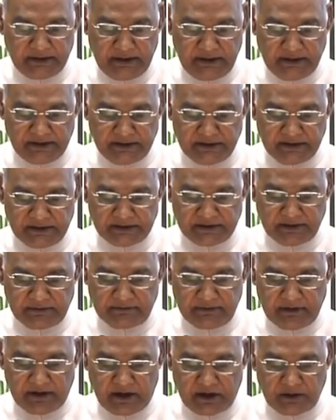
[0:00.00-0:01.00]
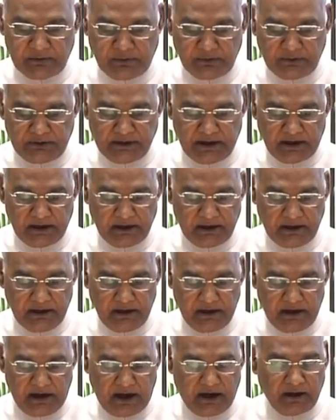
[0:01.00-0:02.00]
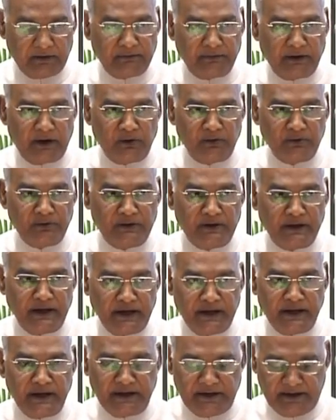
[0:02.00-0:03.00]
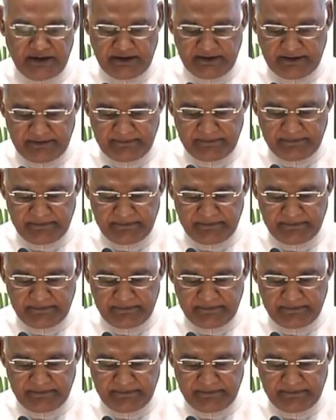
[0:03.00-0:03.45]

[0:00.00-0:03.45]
teachings of Lord Buddha are found in India.